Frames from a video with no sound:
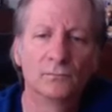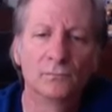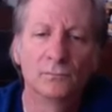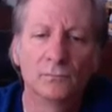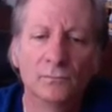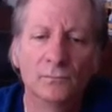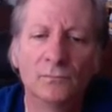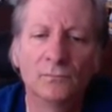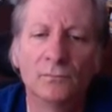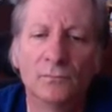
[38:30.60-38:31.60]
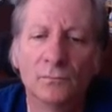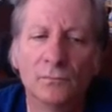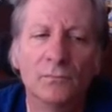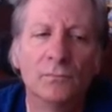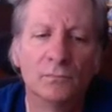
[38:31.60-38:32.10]

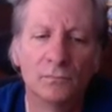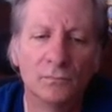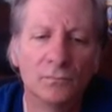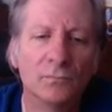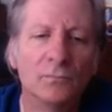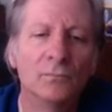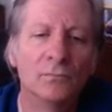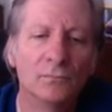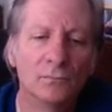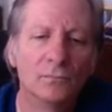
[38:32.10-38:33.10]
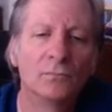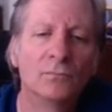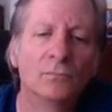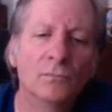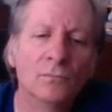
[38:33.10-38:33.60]

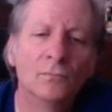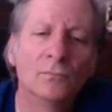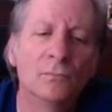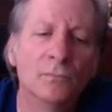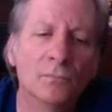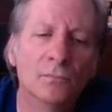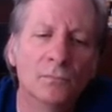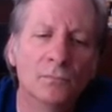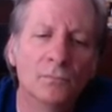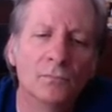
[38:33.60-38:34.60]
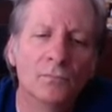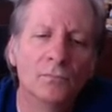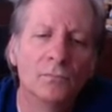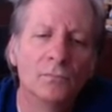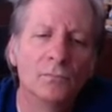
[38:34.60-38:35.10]

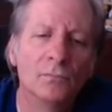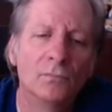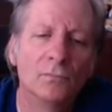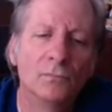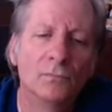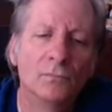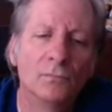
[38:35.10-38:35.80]
(silent)